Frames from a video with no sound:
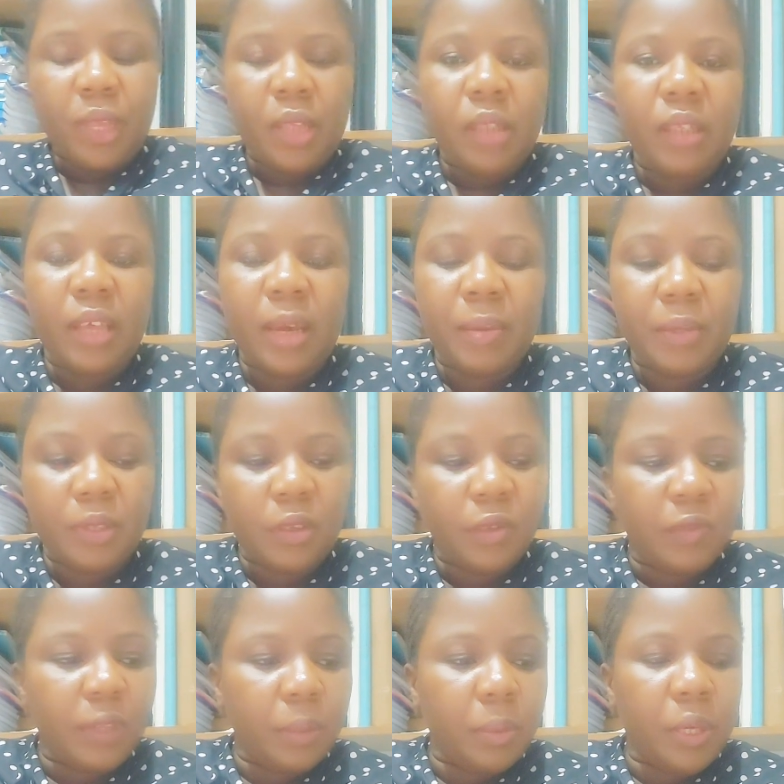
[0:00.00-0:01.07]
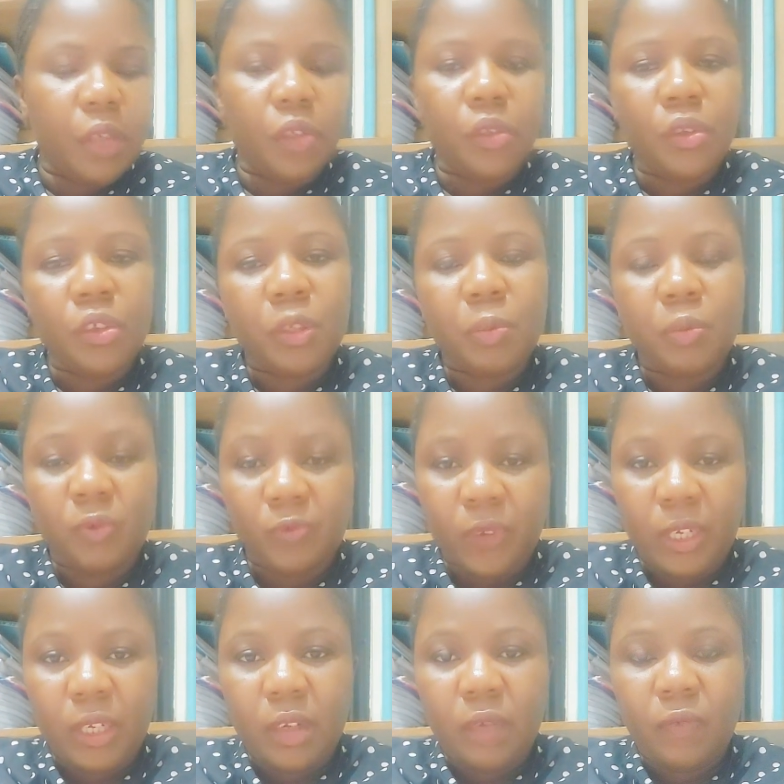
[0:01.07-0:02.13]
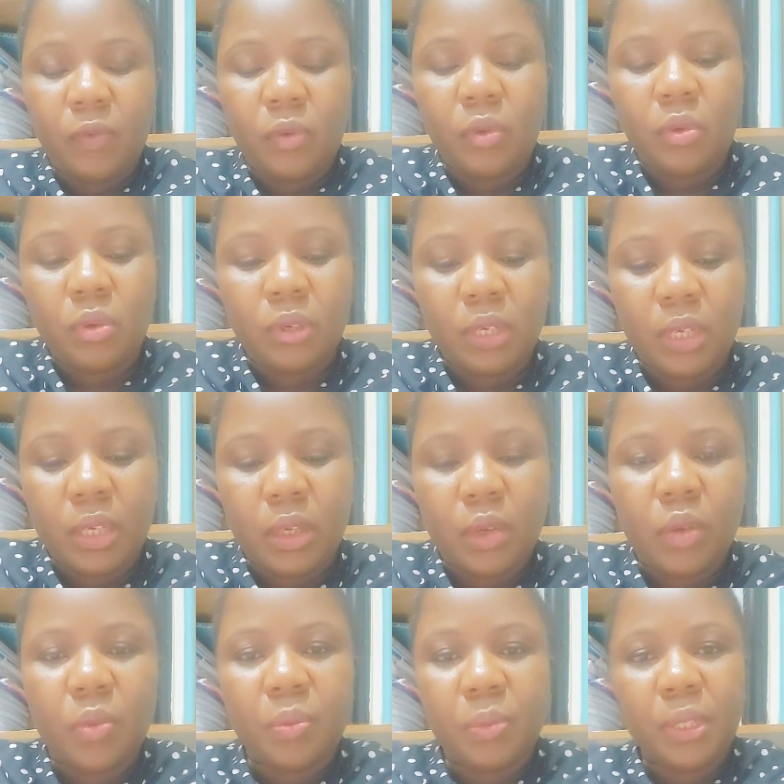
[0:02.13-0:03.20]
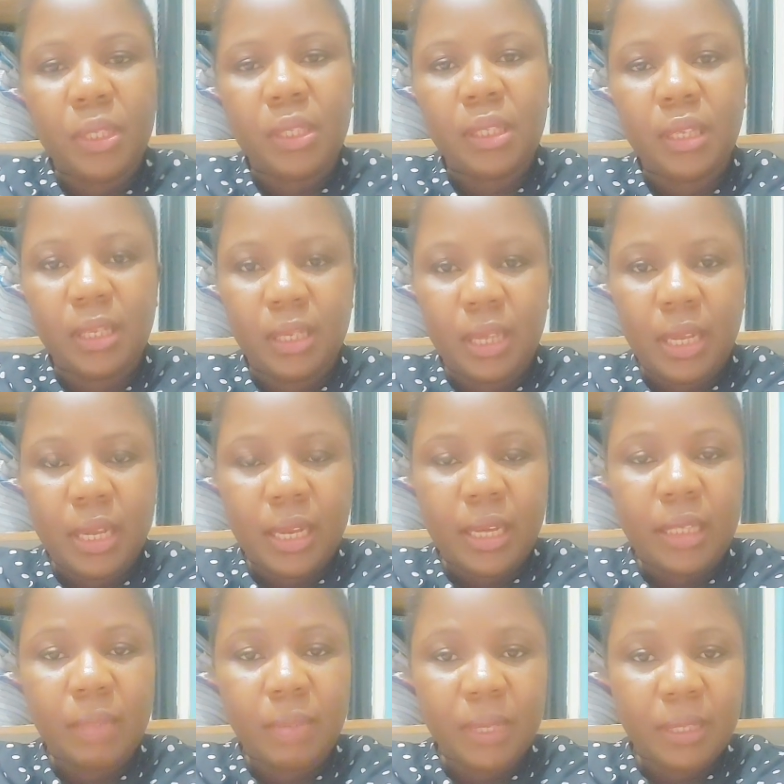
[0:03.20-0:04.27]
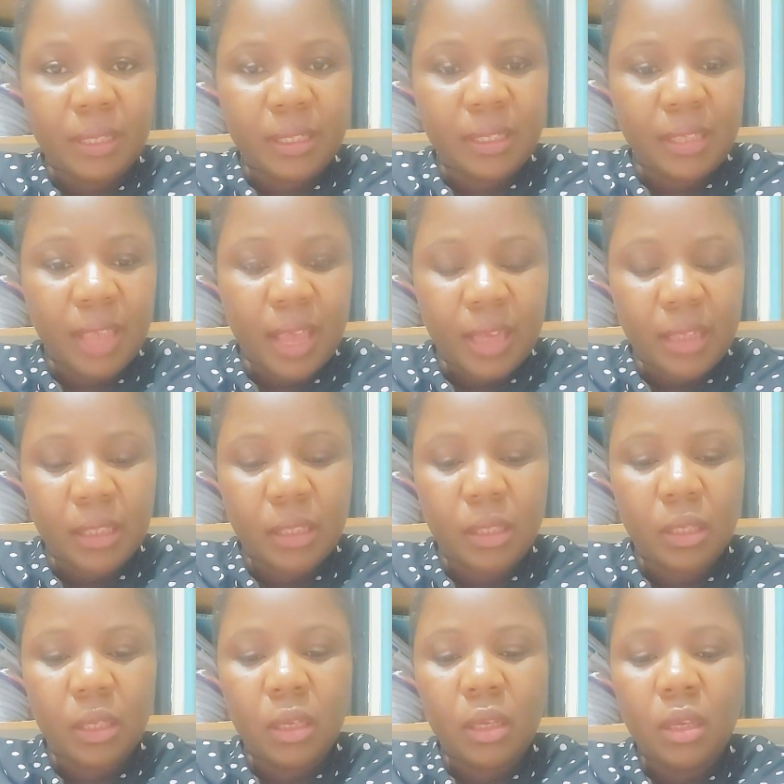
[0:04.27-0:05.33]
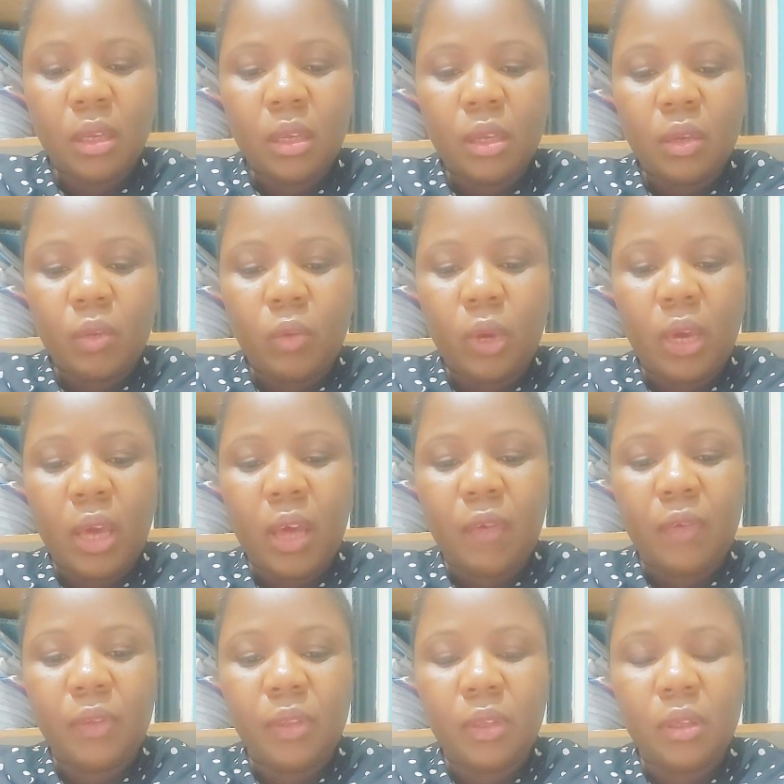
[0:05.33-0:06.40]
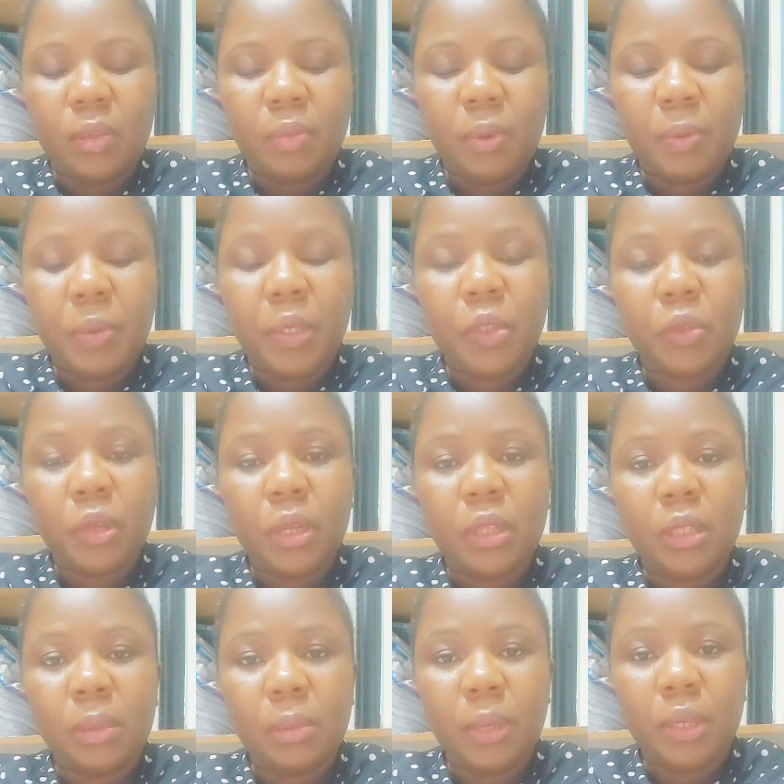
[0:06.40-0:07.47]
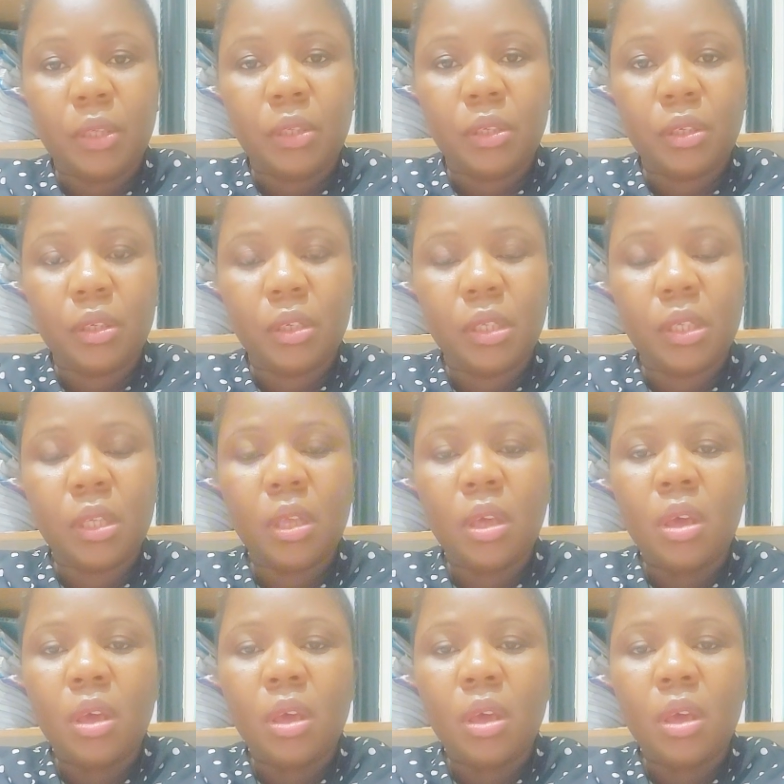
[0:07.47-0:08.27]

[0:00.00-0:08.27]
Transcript: types of debentures provided for under the Companies and Allied Matters Act. We have the perpetual debentures,